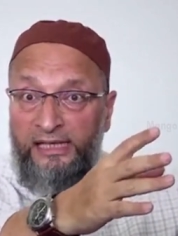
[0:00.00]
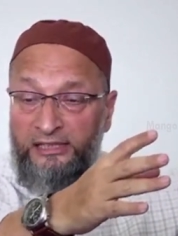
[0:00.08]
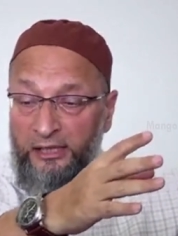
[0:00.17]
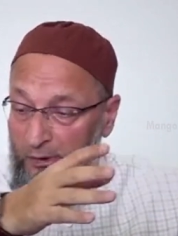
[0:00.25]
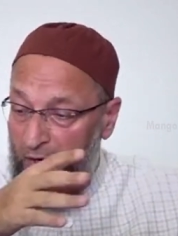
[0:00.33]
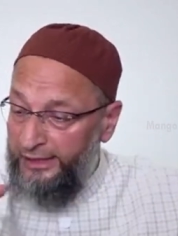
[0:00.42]
in
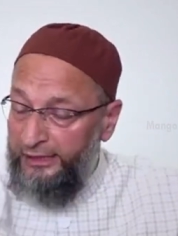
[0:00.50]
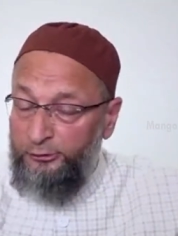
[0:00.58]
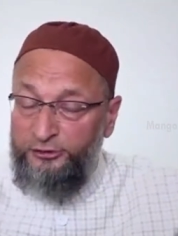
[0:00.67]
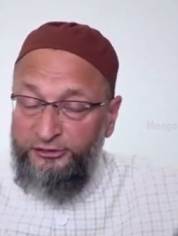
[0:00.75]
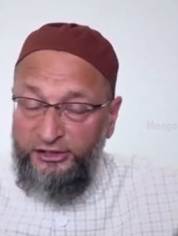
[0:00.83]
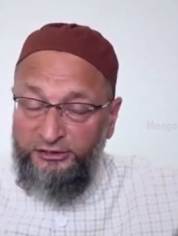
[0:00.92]
the morning
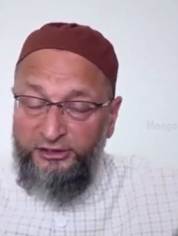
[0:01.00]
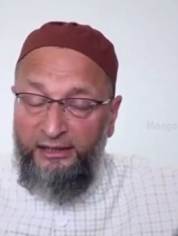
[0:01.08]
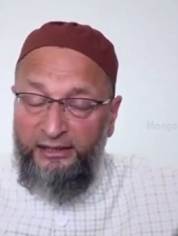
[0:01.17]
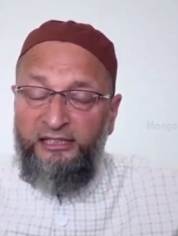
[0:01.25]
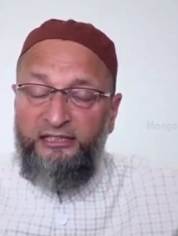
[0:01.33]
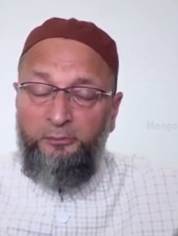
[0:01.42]
to
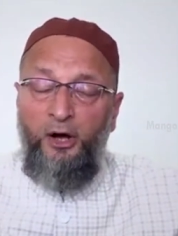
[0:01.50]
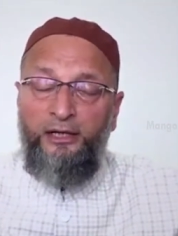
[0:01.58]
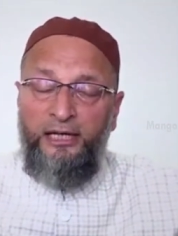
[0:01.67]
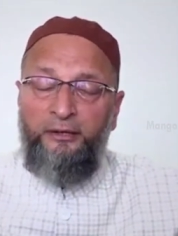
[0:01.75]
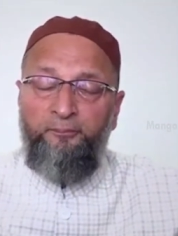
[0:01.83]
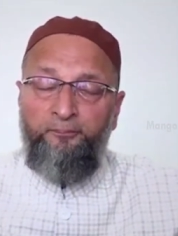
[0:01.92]
6:30 in the
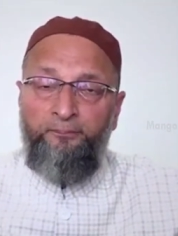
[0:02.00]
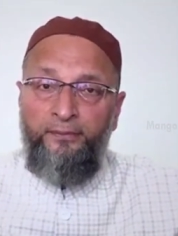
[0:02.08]
morning,